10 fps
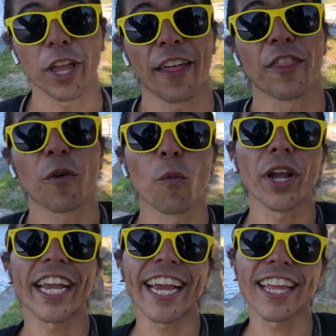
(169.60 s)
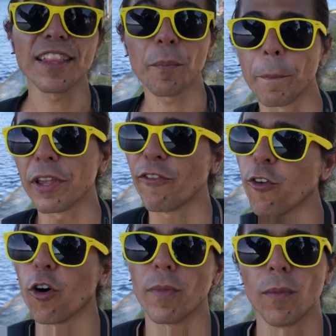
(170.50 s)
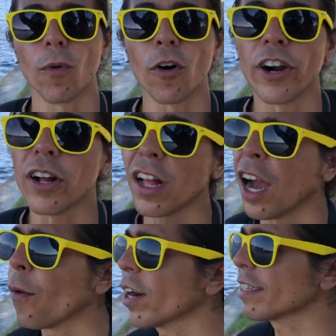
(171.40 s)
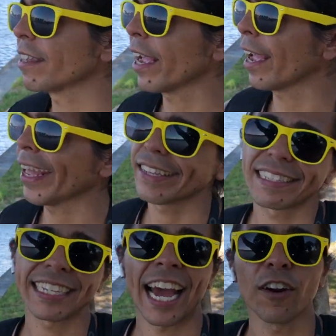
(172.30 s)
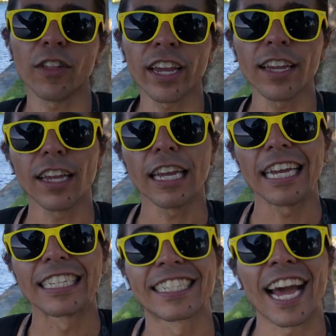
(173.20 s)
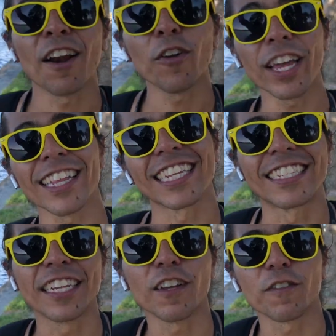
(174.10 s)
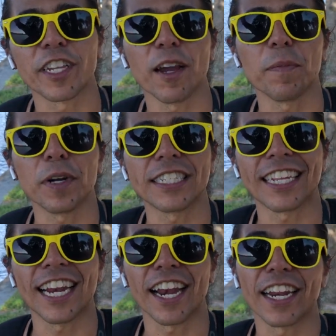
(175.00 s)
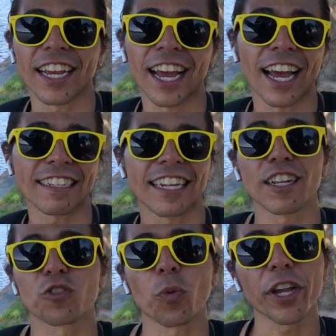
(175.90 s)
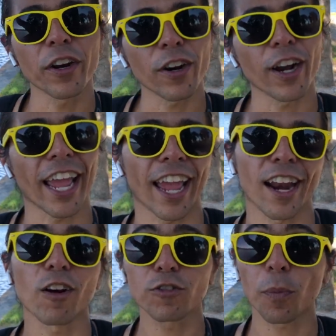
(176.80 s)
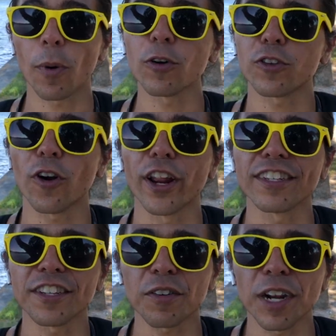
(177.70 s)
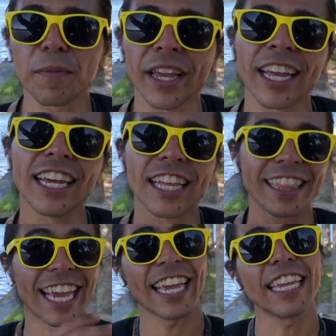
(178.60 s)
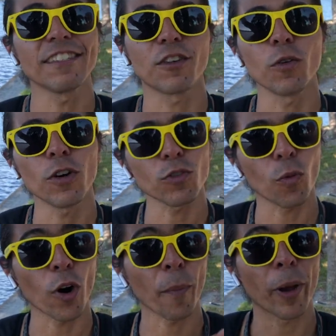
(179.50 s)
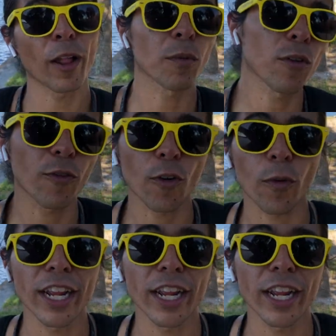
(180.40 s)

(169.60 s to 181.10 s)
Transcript: yeah, the weekend before Memorial, I want to say Saturday, Saturday, the city of Tampa sent, an, uh, sent a Twitter and also posted on Instagram that the e-scooters were available for